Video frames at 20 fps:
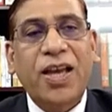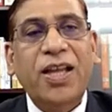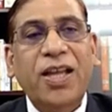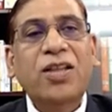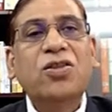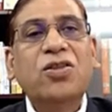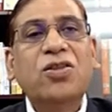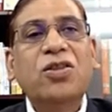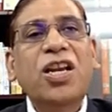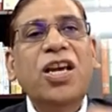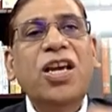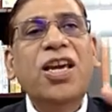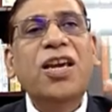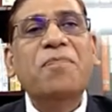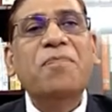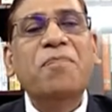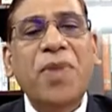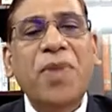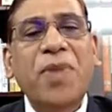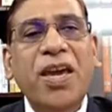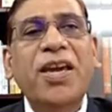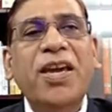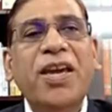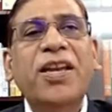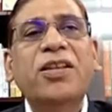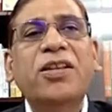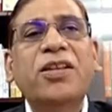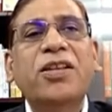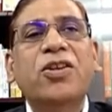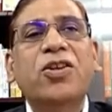And three
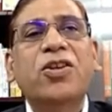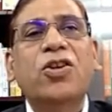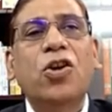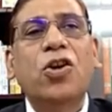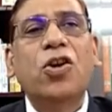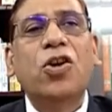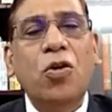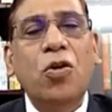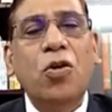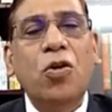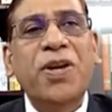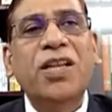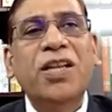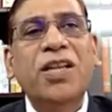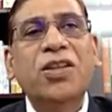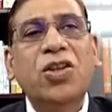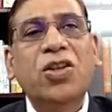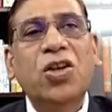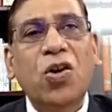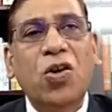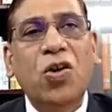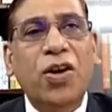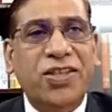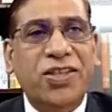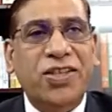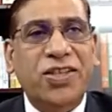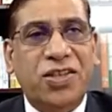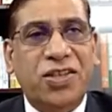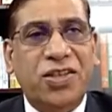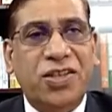main European
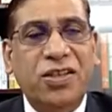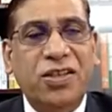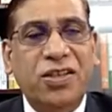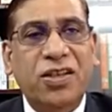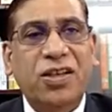theorists,